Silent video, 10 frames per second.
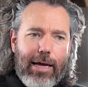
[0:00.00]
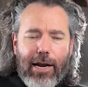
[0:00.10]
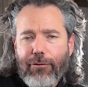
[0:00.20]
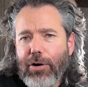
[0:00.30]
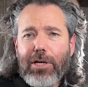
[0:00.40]

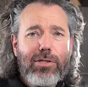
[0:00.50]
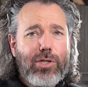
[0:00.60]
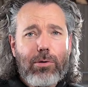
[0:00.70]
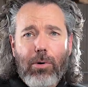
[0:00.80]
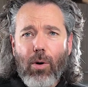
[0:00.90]
And if you're a
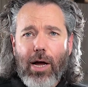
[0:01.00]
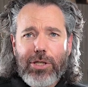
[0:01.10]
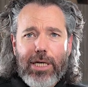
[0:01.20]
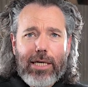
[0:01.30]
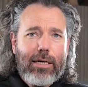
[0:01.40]
consumer
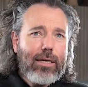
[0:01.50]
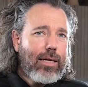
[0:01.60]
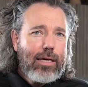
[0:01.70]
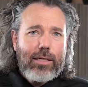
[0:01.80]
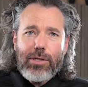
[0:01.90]
watching,
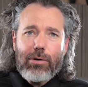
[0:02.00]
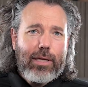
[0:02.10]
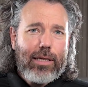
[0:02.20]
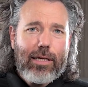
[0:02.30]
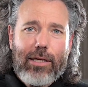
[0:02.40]
dude,